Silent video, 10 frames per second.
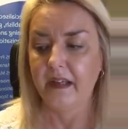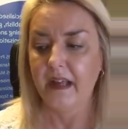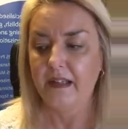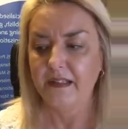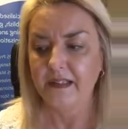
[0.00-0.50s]

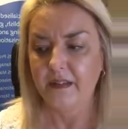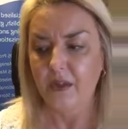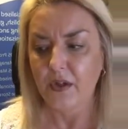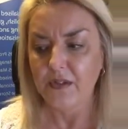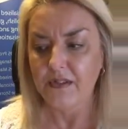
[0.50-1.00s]
And it's at
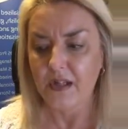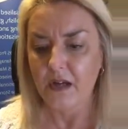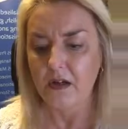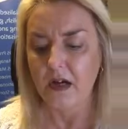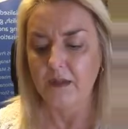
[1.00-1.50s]
those
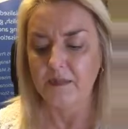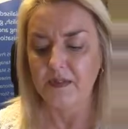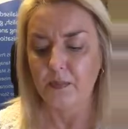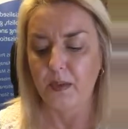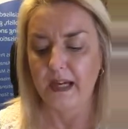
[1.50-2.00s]

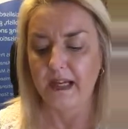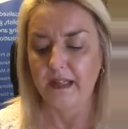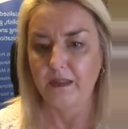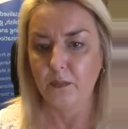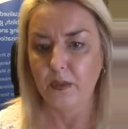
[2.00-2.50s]
times
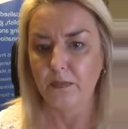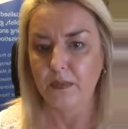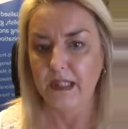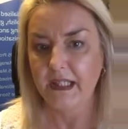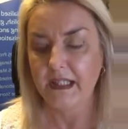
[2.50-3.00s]
where we
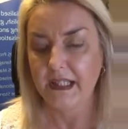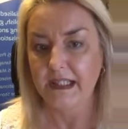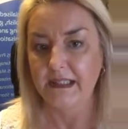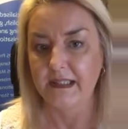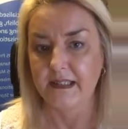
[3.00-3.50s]
really
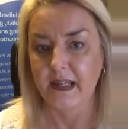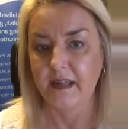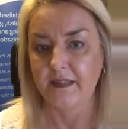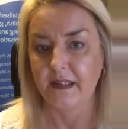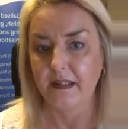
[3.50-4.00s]
need to
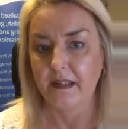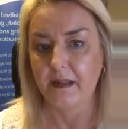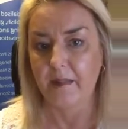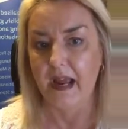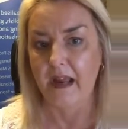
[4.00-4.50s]
start thinking
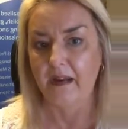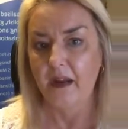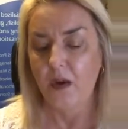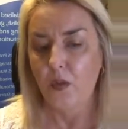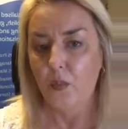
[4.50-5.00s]
about
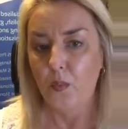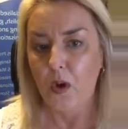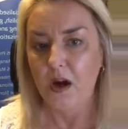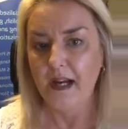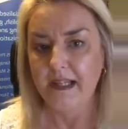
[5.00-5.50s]

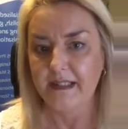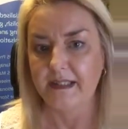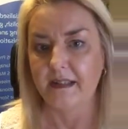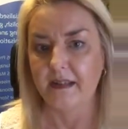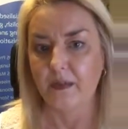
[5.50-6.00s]
why is
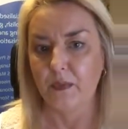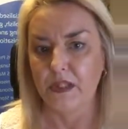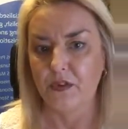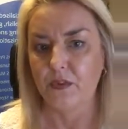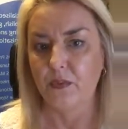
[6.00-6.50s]
it that we do